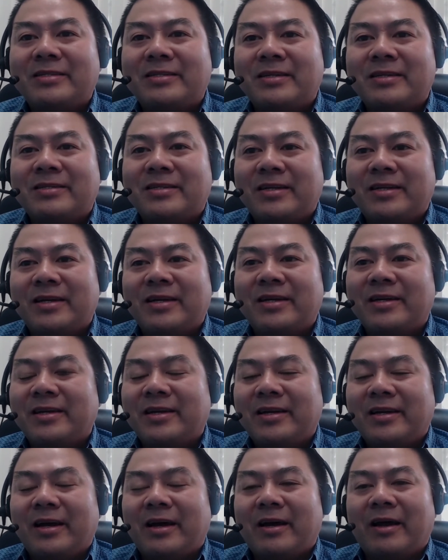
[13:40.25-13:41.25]
It's just uh,
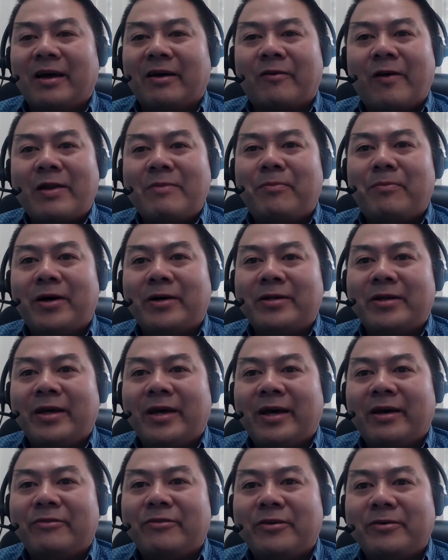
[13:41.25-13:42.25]
a, a great bond
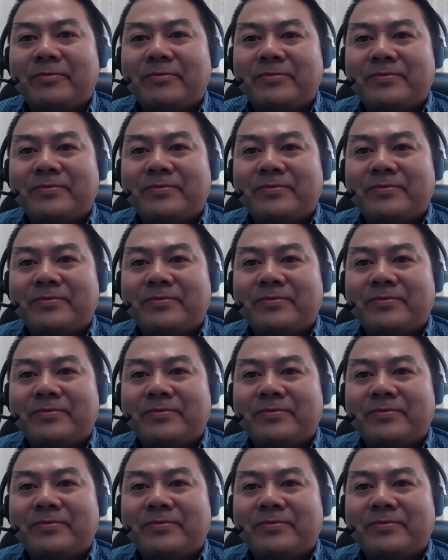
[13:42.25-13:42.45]
to have.